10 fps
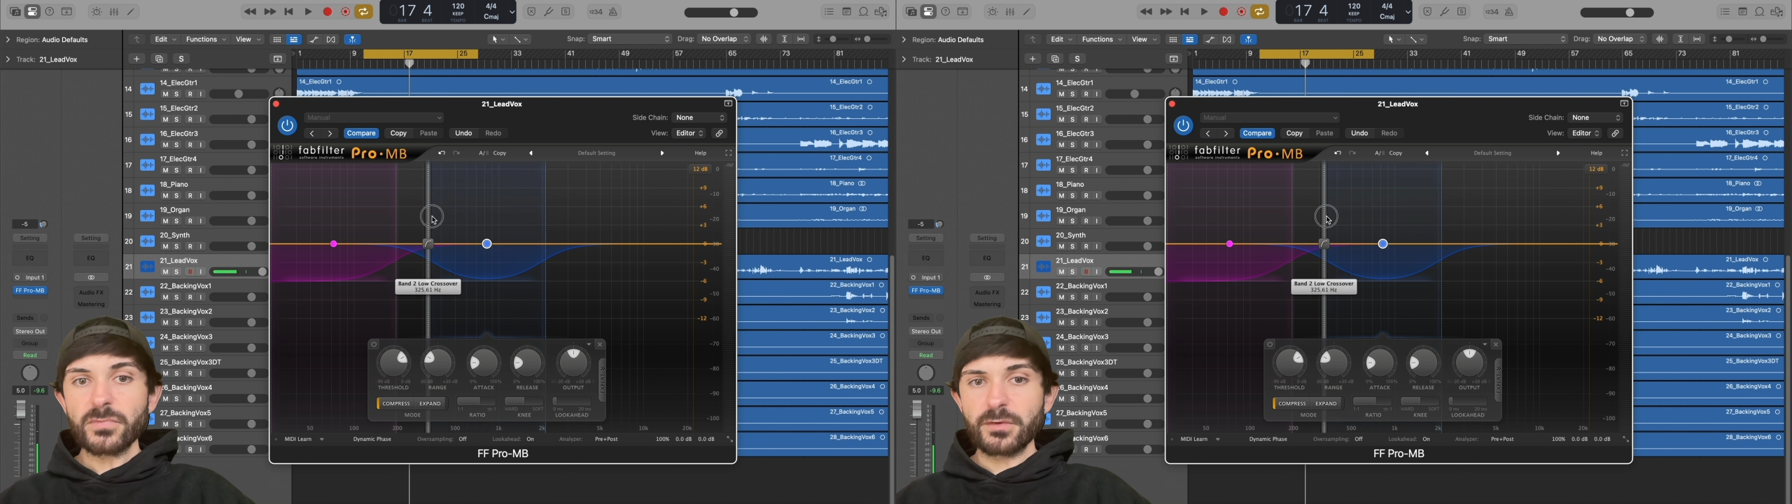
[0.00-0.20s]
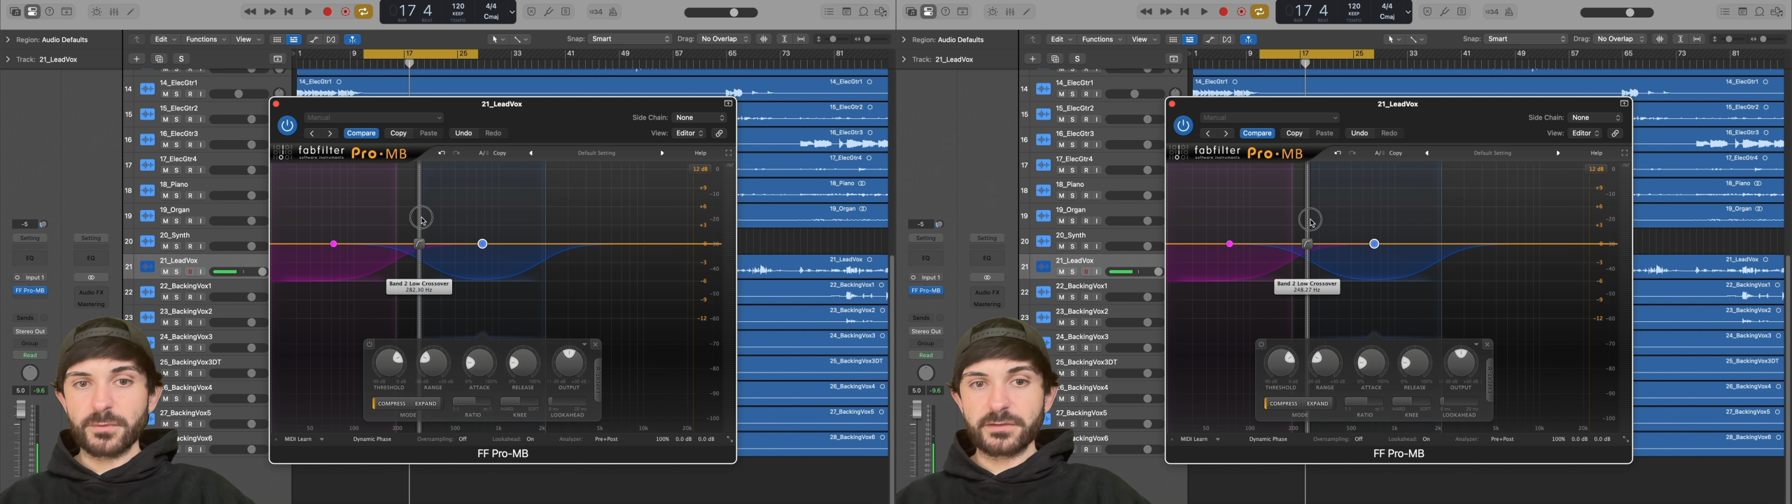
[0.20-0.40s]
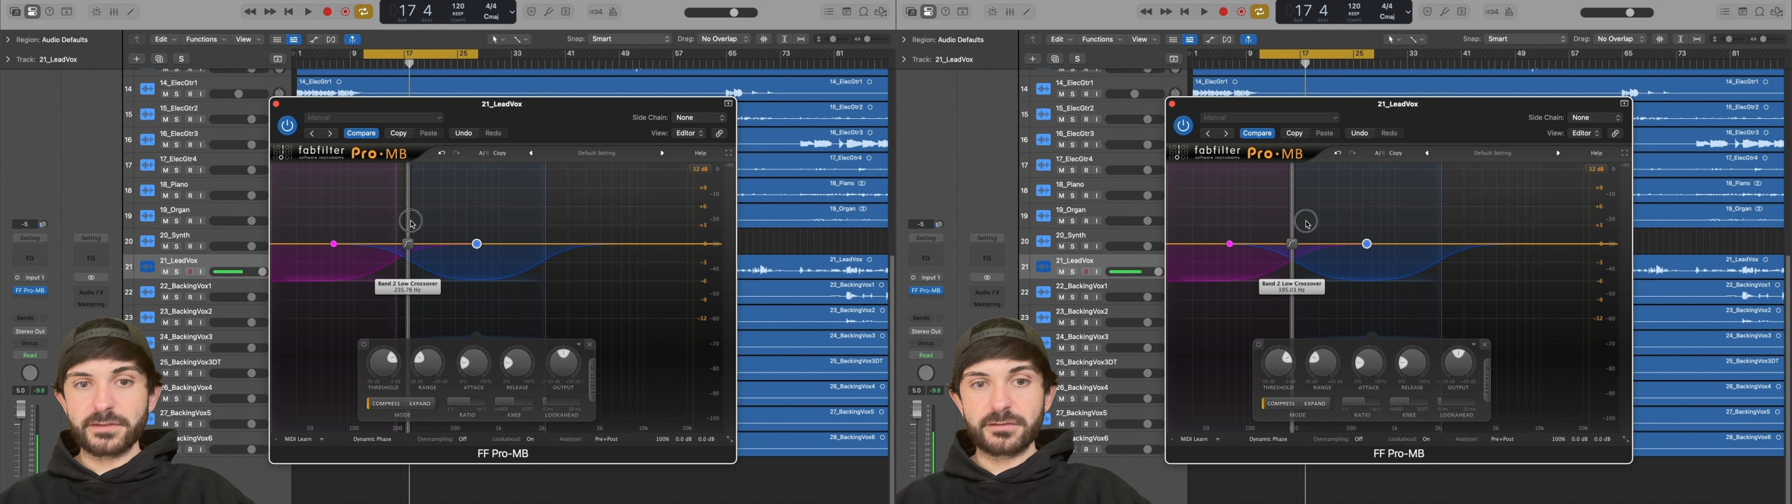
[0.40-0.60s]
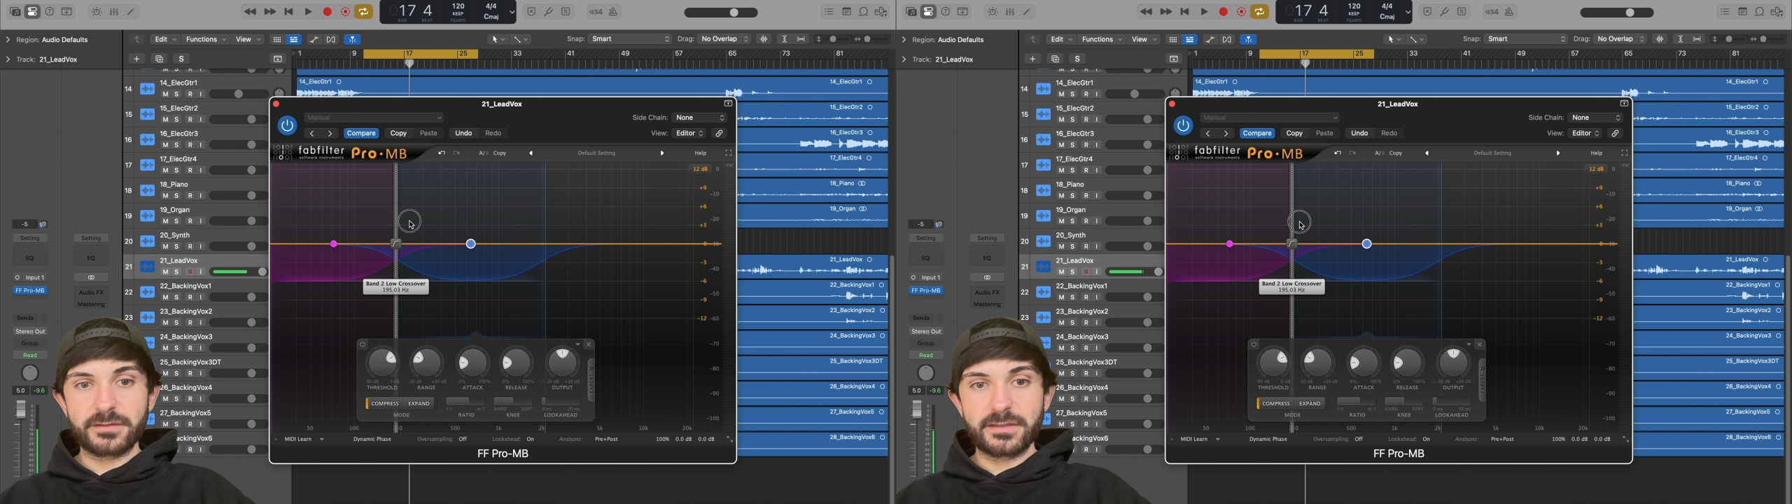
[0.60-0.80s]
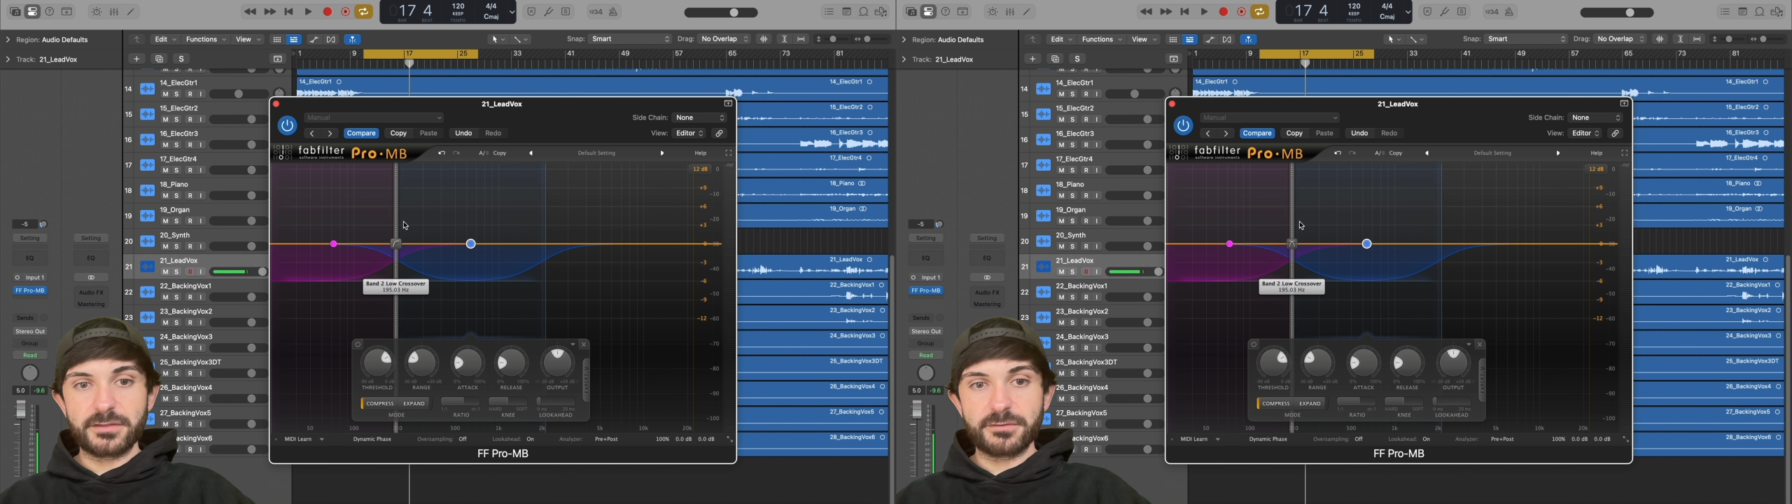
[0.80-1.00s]
Really
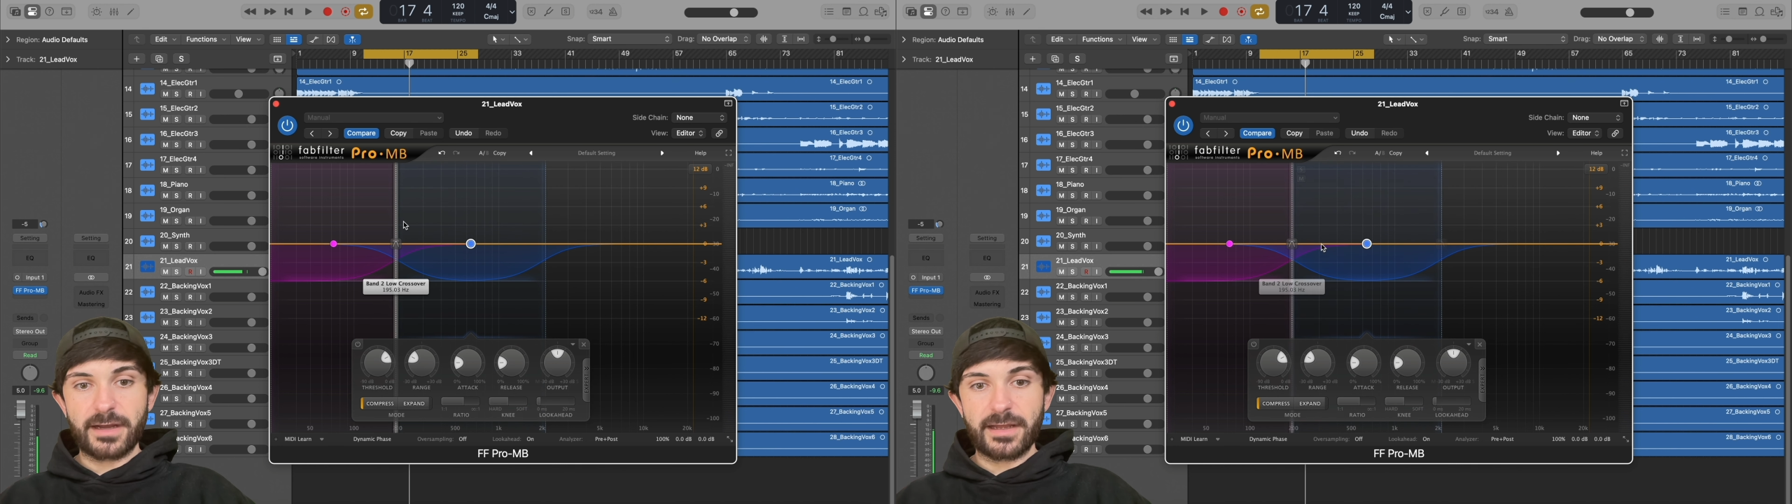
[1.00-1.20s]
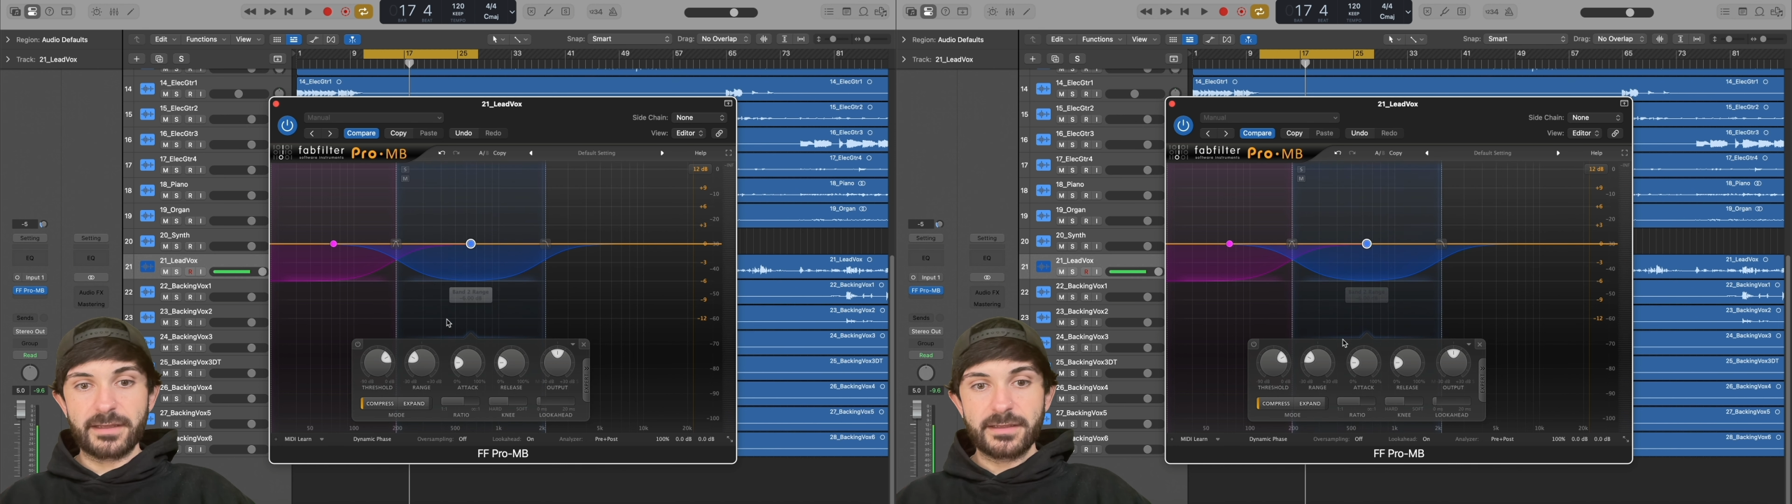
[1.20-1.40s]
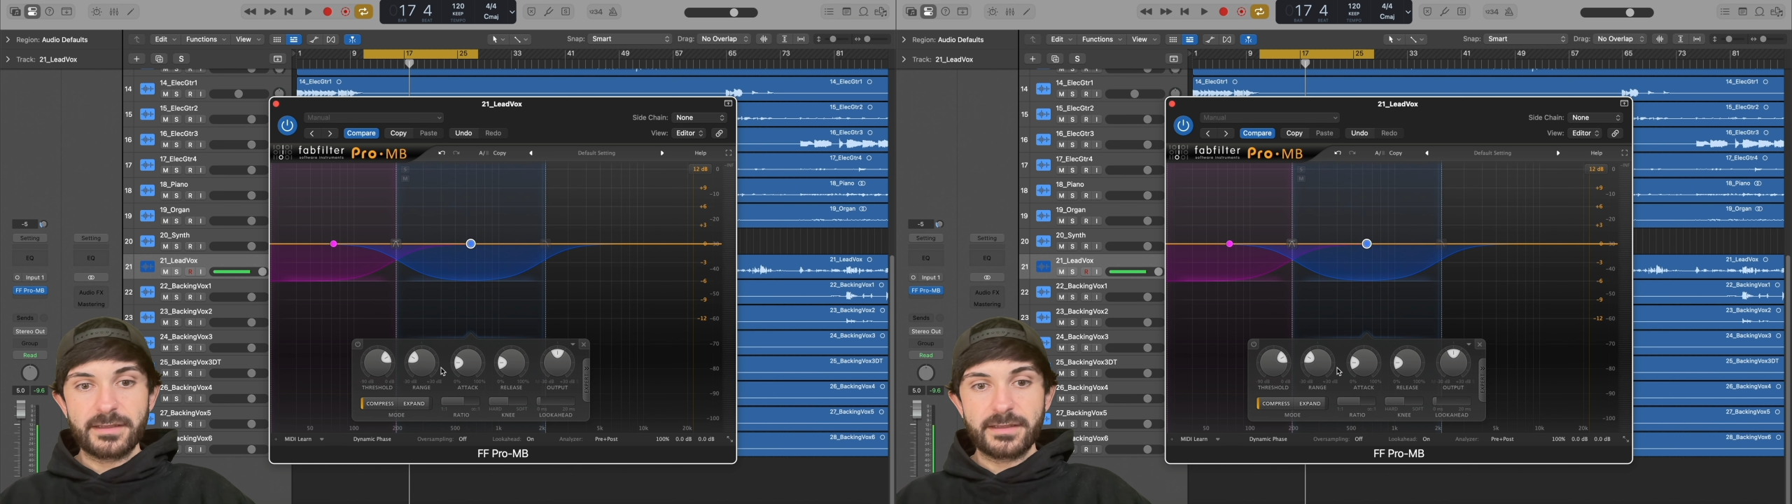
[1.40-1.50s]
clean UI.